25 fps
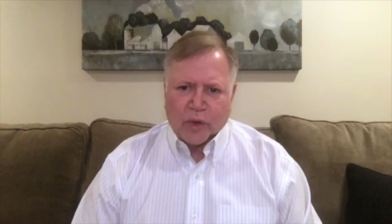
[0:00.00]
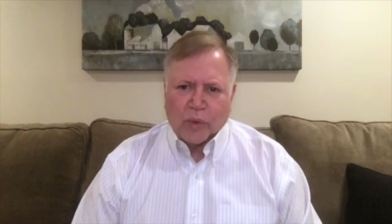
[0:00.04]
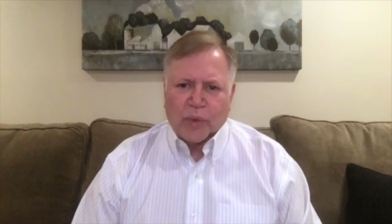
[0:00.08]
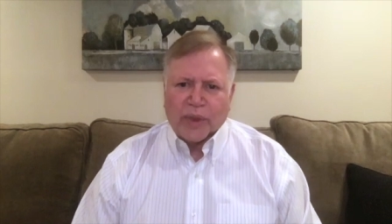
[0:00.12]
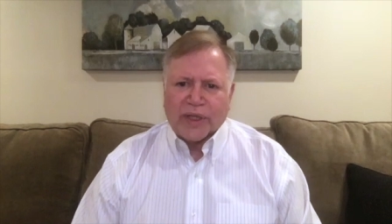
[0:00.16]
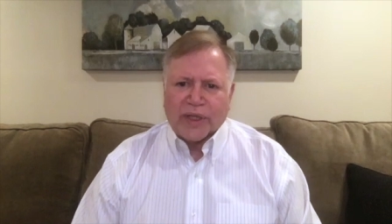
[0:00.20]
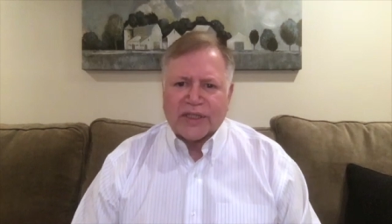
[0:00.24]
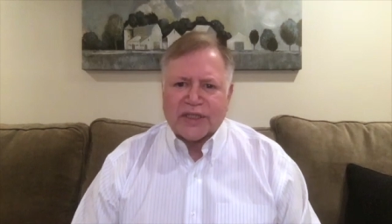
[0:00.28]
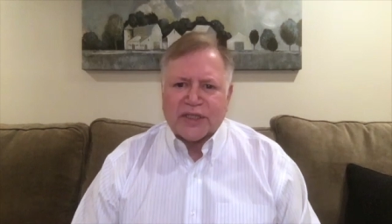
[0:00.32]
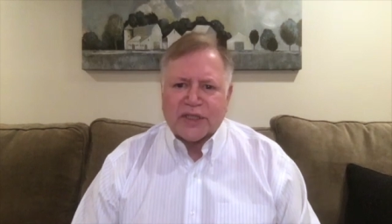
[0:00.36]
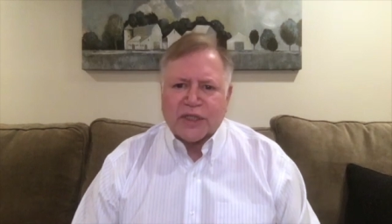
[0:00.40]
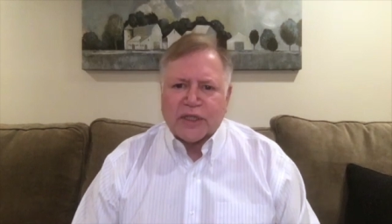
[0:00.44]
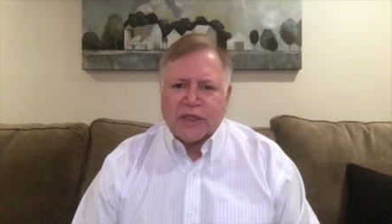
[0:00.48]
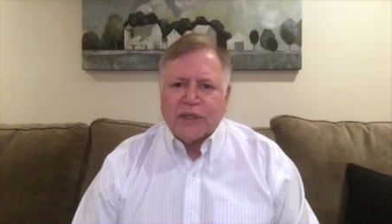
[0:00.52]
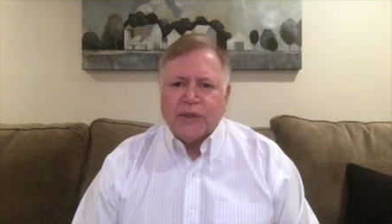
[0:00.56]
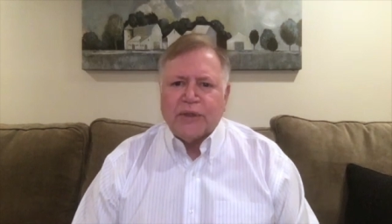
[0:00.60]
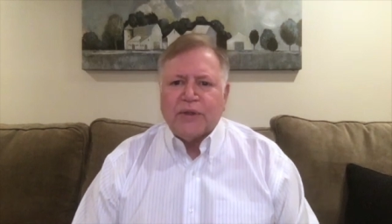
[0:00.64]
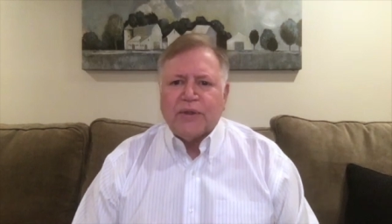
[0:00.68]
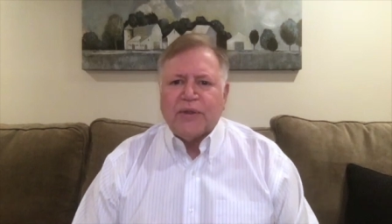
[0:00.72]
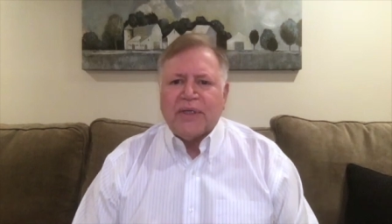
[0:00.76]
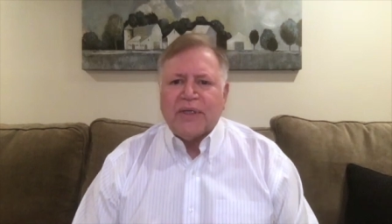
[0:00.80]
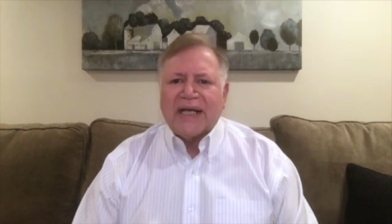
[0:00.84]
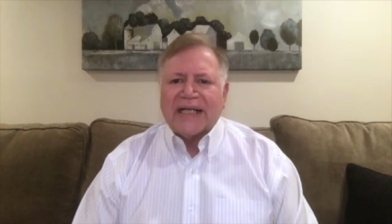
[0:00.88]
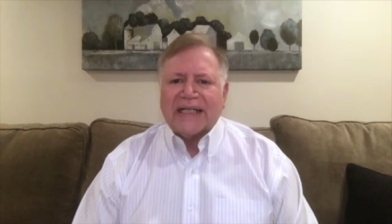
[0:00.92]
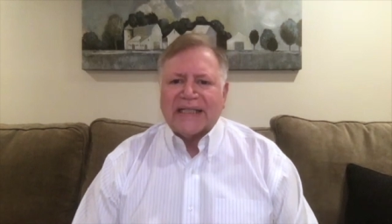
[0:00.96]
would
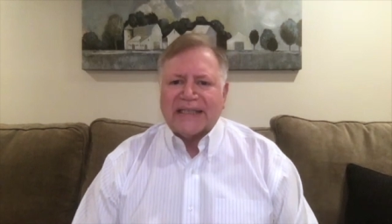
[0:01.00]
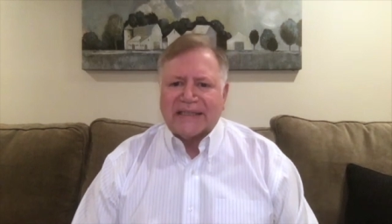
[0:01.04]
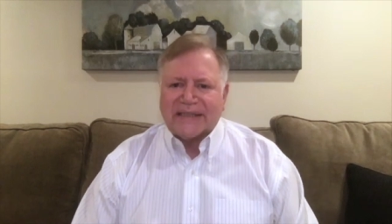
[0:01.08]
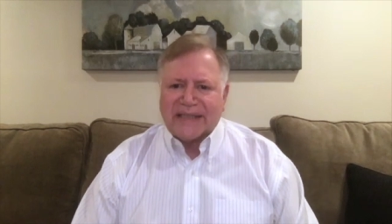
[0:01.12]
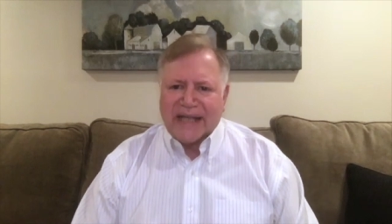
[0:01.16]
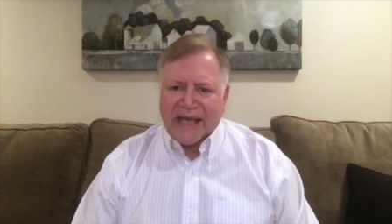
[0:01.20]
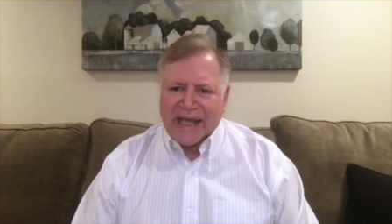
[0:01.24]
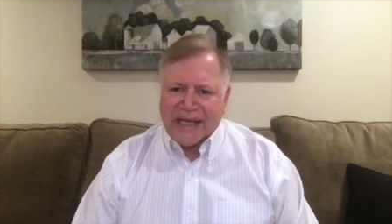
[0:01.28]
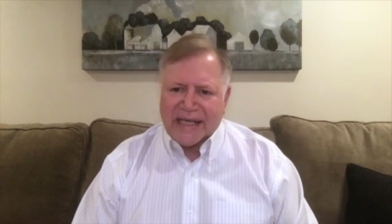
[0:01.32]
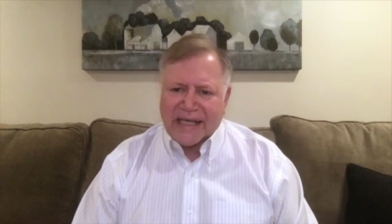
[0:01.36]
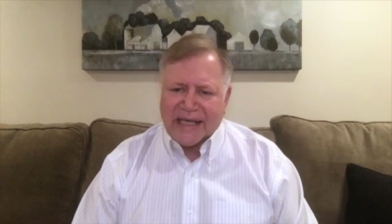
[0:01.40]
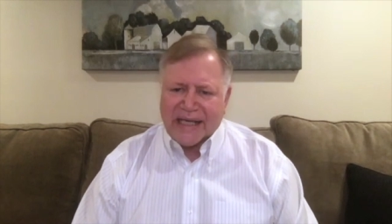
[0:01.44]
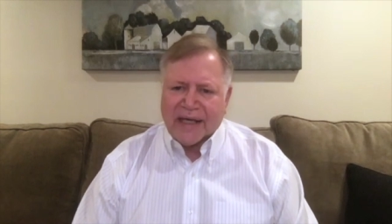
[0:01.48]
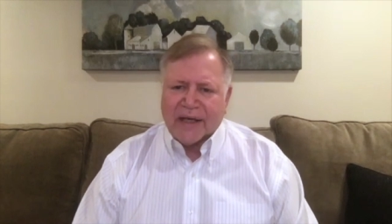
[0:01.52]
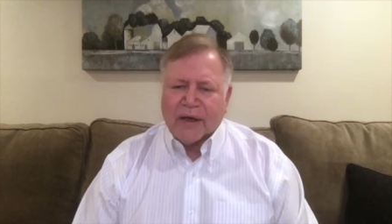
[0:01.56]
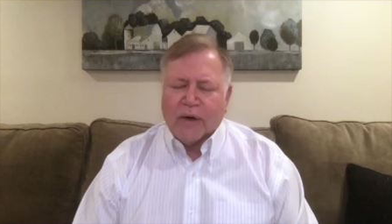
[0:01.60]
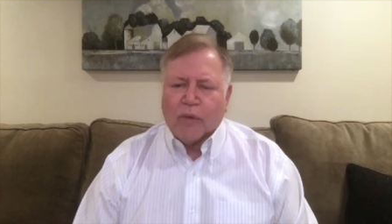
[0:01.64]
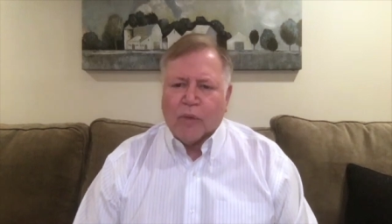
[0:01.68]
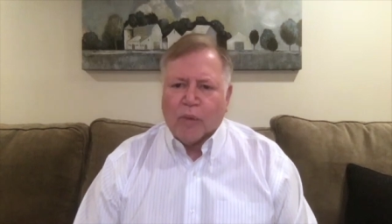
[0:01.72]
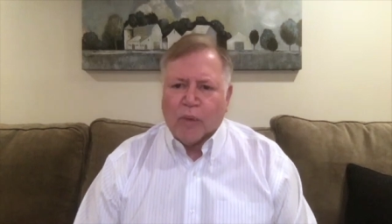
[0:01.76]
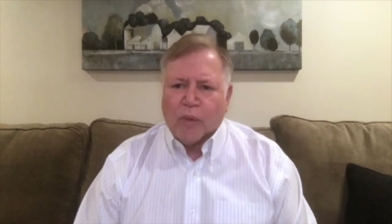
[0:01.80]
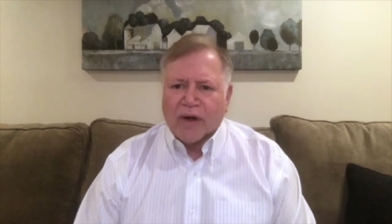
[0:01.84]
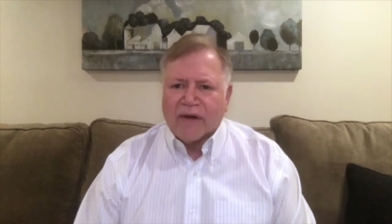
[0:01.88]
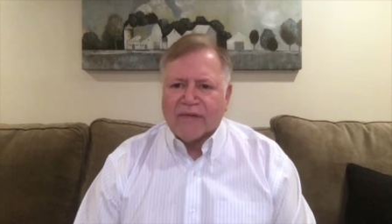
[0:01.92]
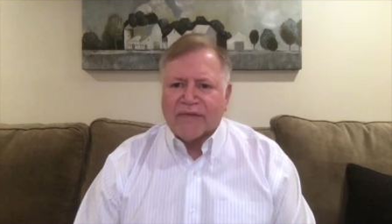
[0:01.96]
exclude
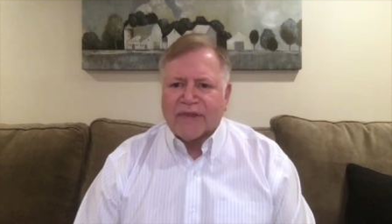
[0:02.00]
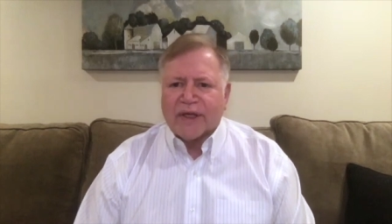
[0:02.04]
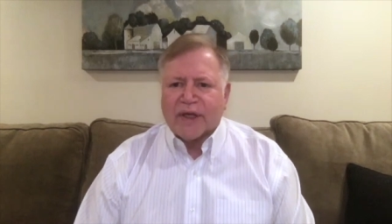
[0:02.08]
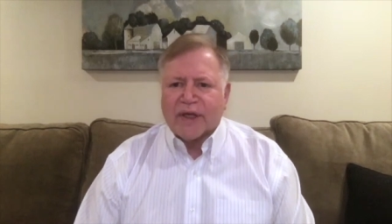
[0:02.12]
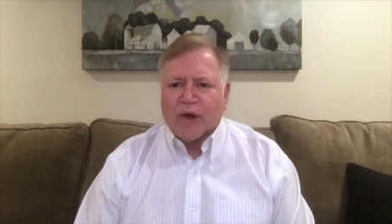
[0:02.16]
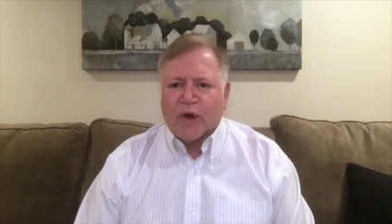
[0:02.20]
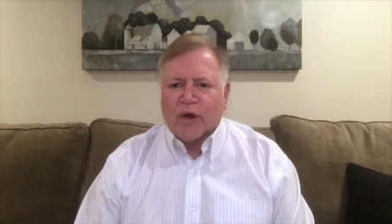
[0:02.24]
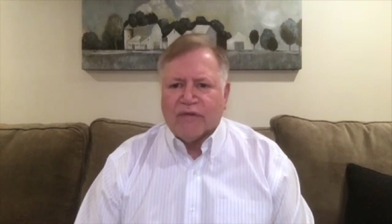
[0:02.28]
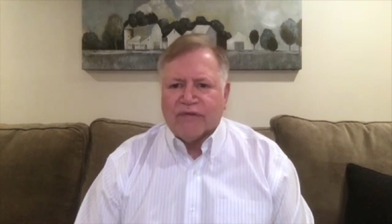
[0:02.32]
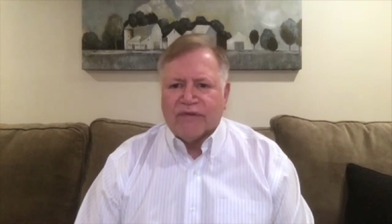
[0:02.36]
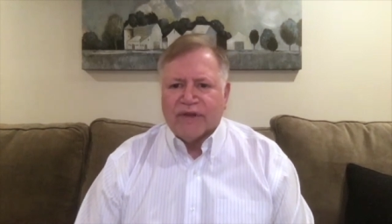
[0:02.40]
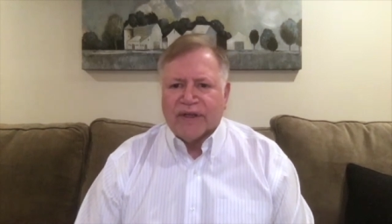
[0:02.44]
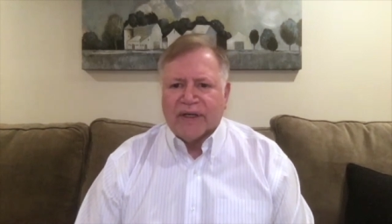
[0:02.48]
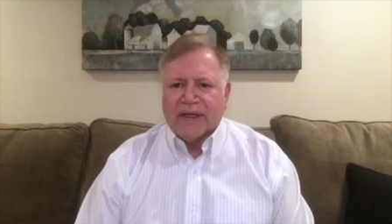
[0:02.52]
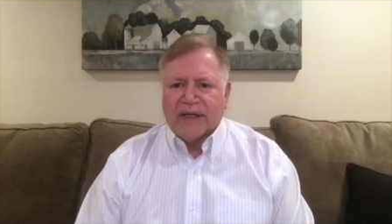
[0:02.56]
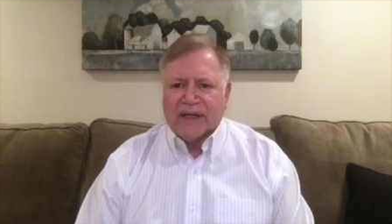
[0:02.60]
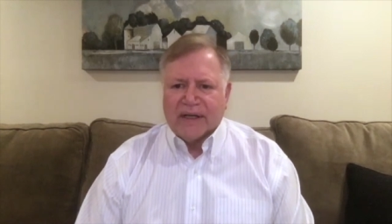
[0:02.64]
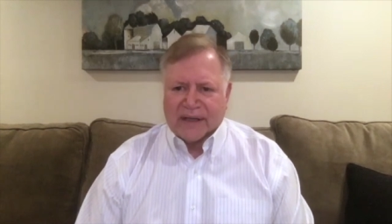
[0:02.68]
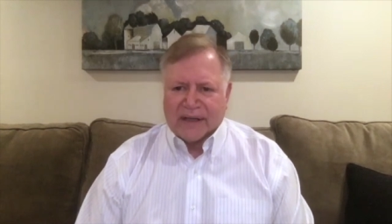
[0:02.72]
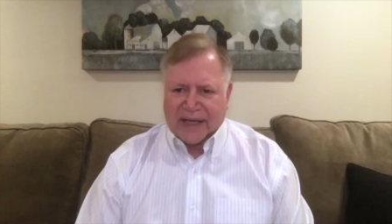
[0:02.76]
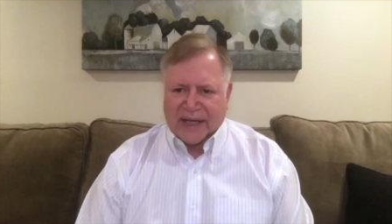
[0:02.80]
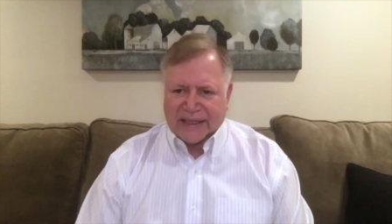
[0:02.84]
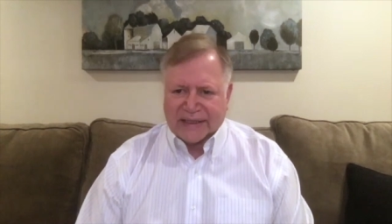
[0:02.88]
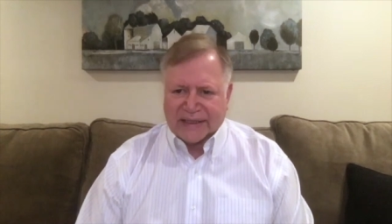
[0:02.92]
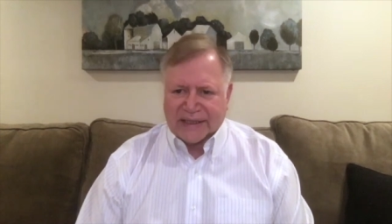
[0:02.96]
taking one of the COVID
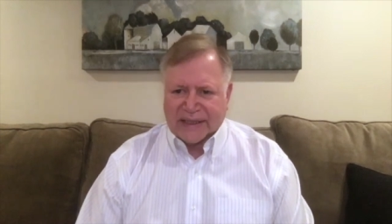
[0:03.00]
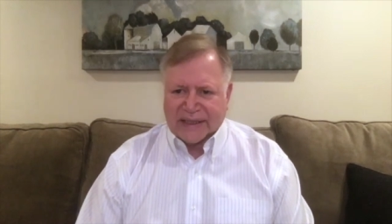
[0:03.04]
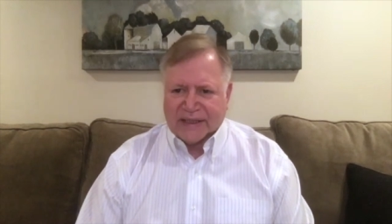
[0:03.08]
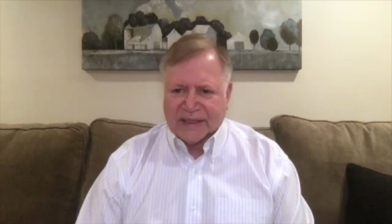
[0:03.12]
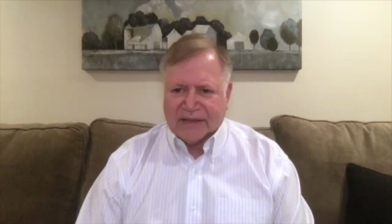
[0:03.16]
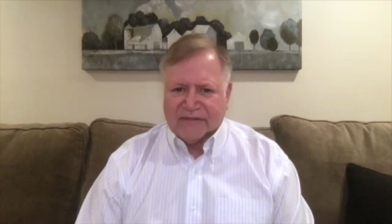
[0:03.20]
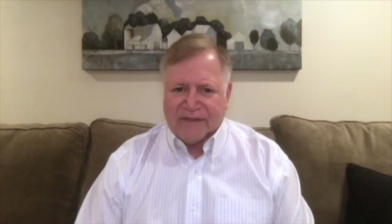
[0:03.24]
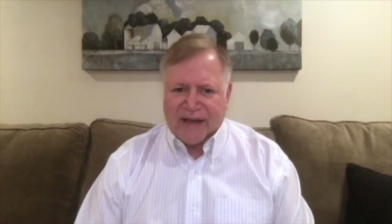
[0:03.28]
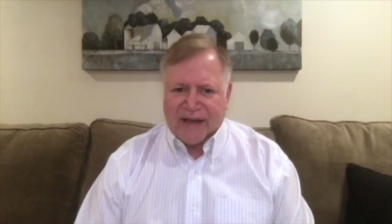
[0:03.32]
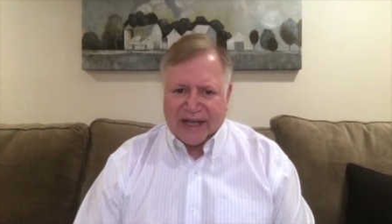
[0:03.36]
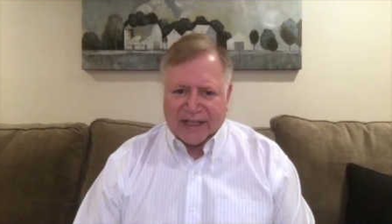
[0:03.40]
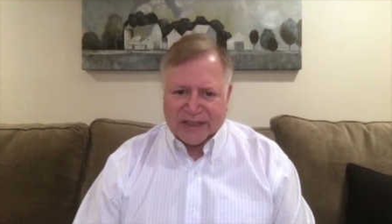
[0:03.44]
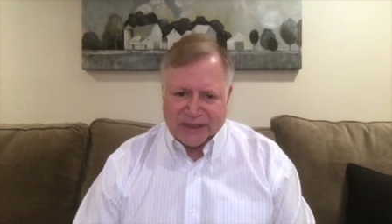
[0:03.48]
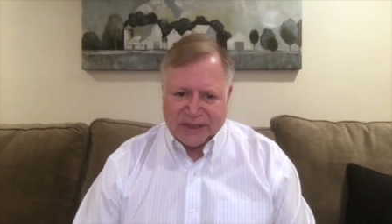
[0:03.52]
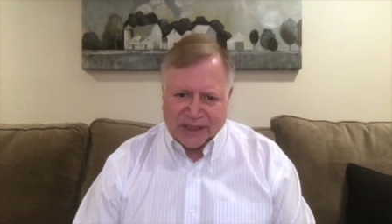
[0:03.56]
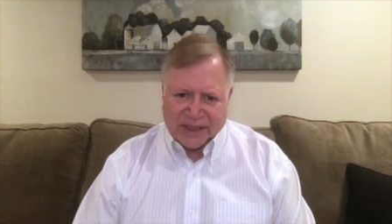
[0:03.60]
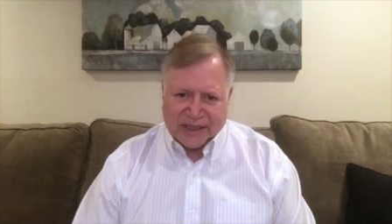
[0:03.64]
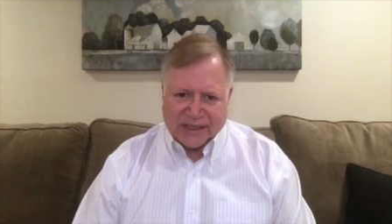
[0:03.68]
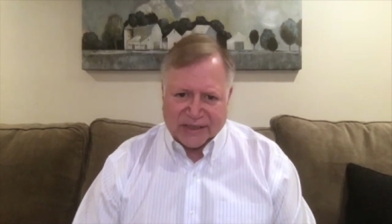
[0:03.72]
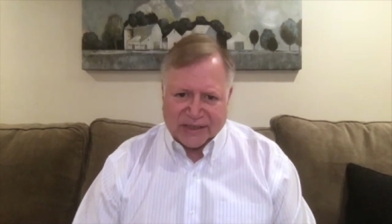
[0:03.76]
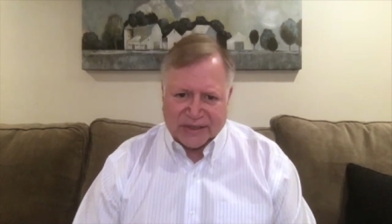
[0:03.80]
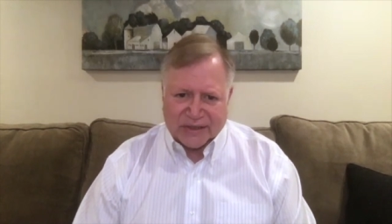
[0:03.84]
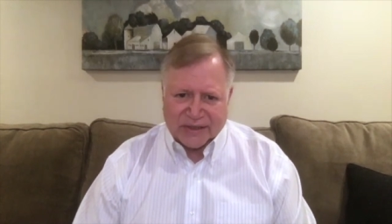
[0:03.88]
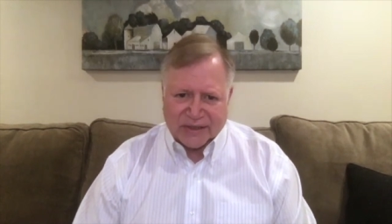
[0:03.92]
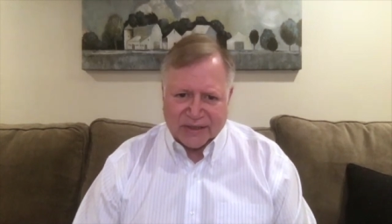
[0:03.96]
19
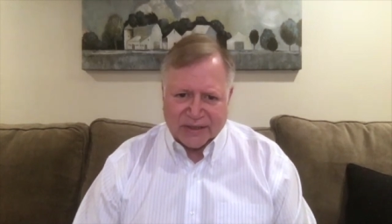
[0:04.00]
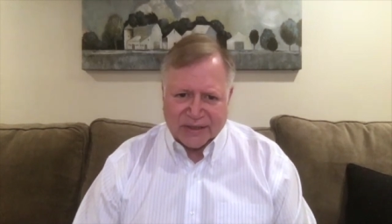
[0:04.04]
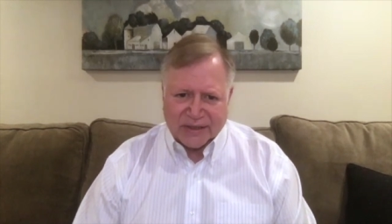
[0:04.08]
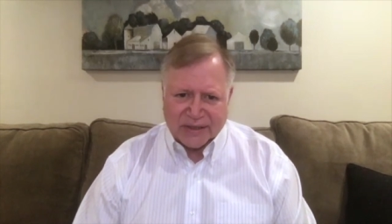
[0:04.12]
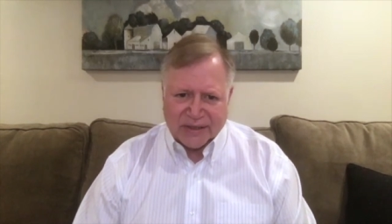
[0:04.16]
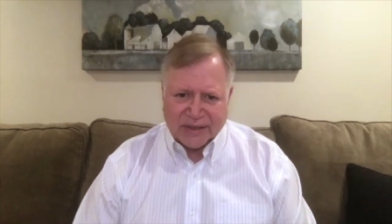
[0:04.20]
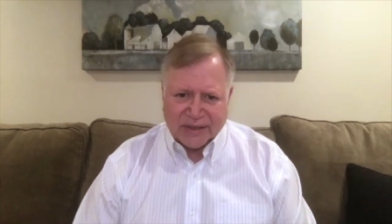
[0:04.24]
vaccines.